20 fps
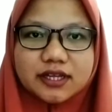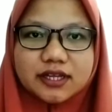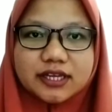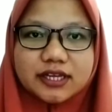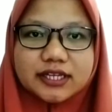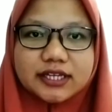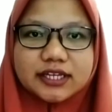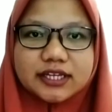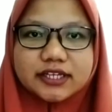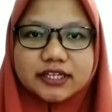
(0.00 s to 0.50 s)

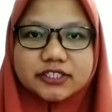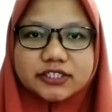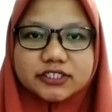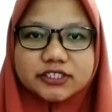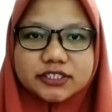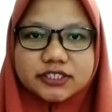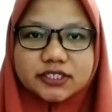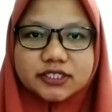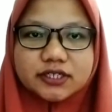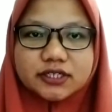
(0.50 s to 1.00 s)
In
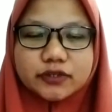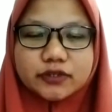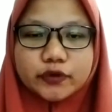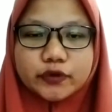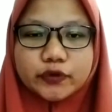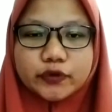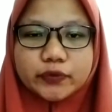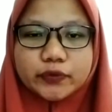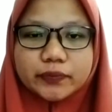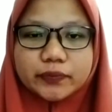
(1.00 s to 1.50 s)
addition,
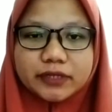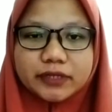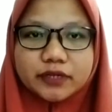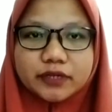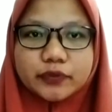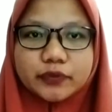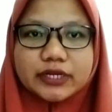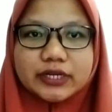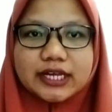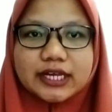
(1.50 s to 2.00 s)
humans
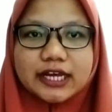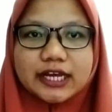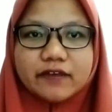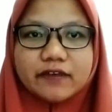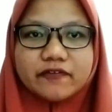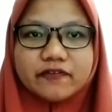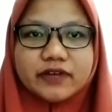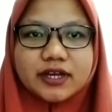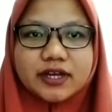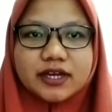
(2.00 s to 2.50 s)
will have
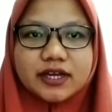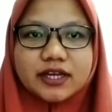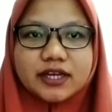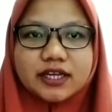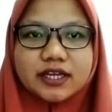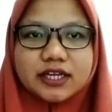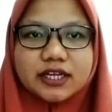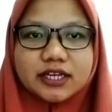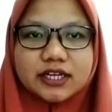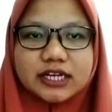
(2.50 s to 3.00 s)

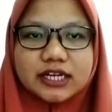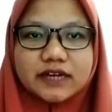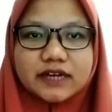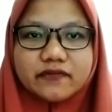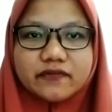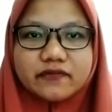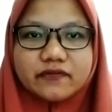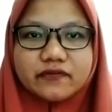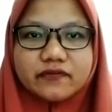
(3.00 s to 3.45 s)
enough